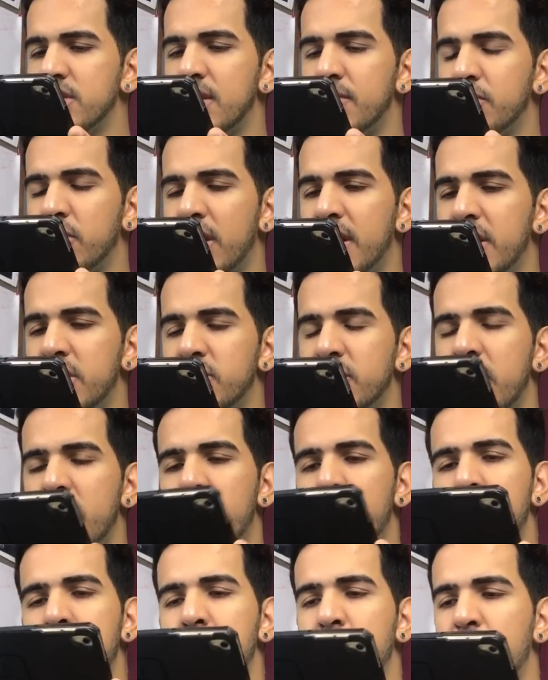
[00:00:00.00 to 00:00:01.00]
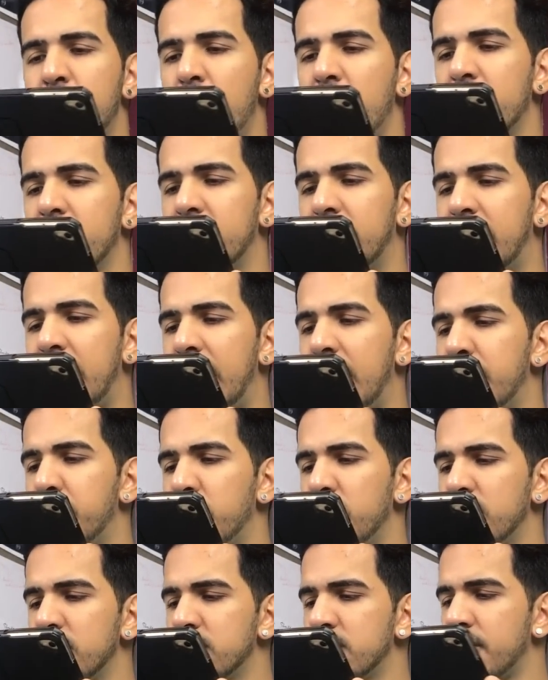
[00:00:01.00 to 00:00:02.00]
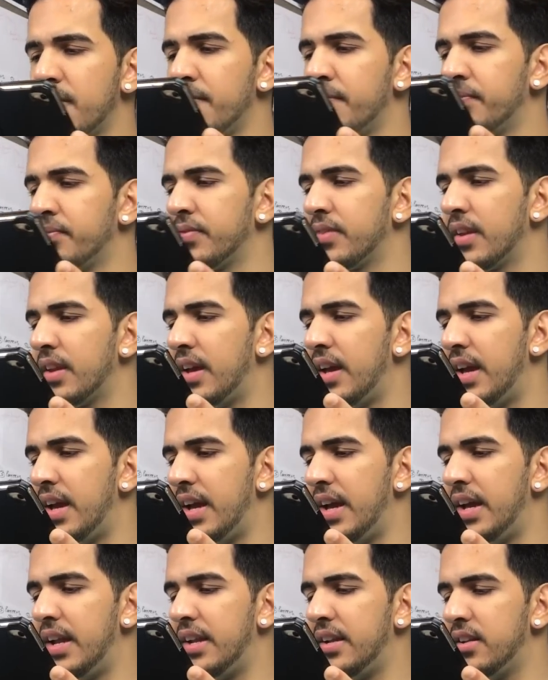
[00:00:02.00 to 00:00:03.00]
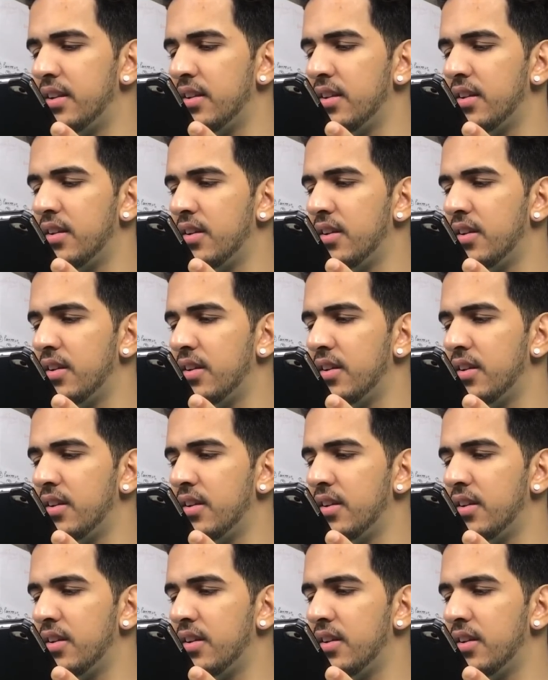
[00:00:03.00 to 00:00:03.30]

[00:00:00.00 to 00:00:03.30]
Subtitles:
I'm going to try to remove all the cables, and